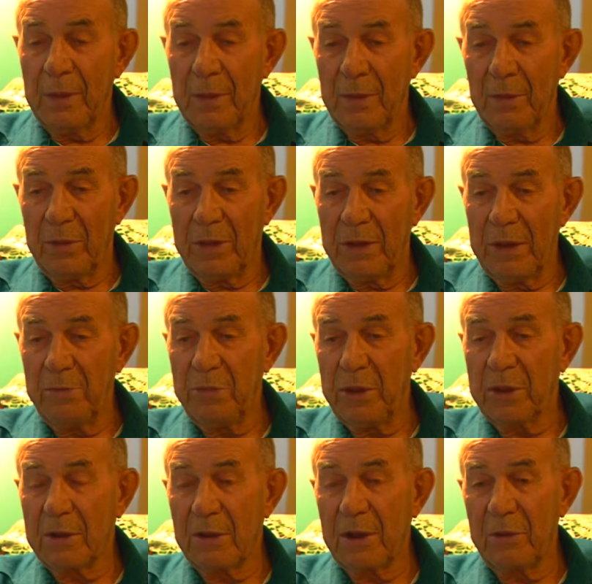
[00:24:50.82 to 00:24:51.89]
with the empty
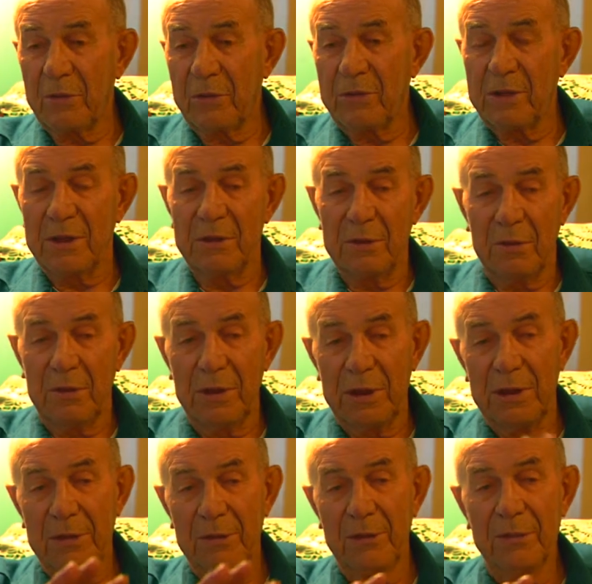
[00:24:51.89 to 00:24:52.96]
car just sitting on the
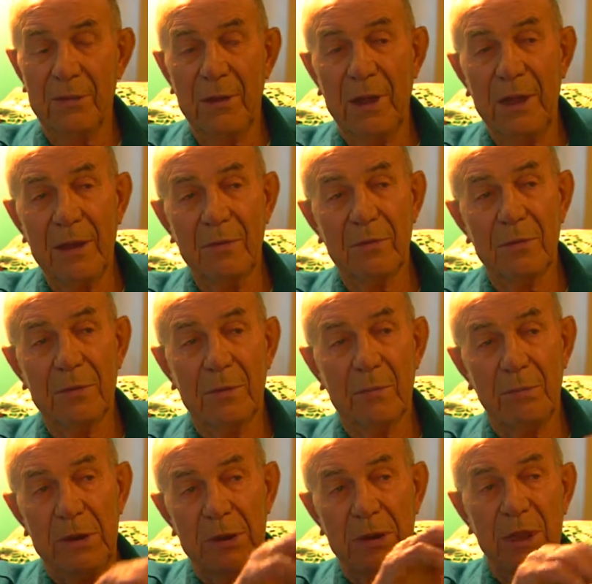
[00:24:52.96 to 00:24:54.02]
other track to
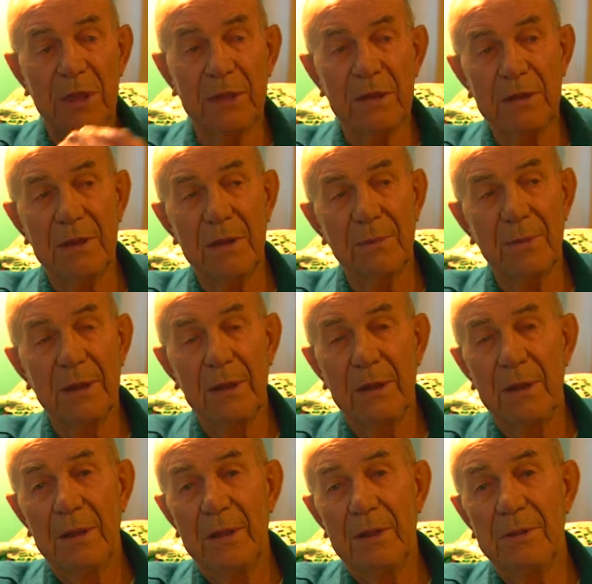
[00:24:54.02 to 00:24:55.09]
be taken up.
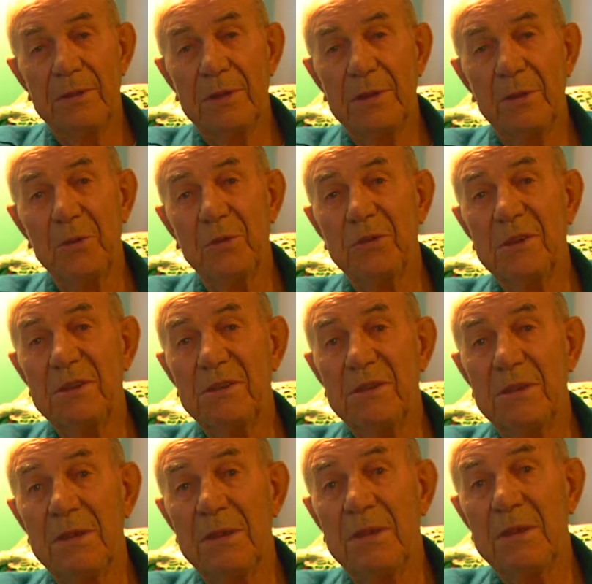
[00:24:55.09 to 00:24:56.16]
She was
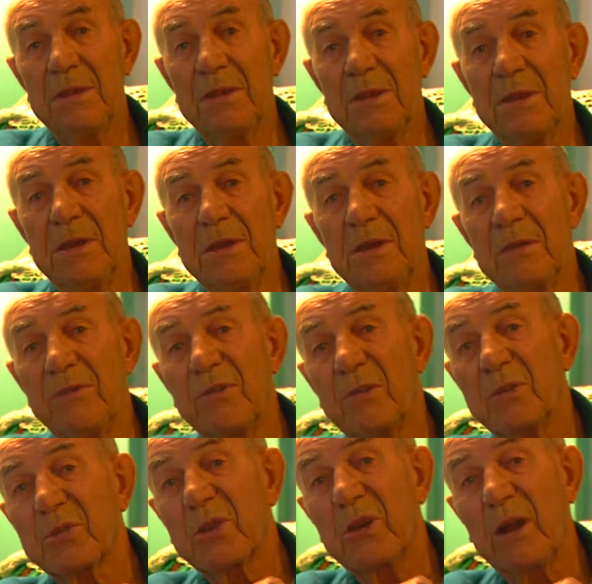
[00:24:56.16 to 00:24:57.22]
sitting in the
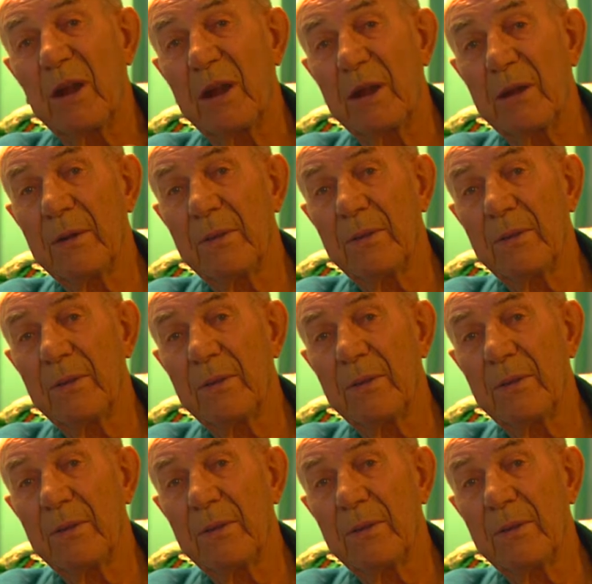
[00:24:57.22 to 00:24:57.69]
first car.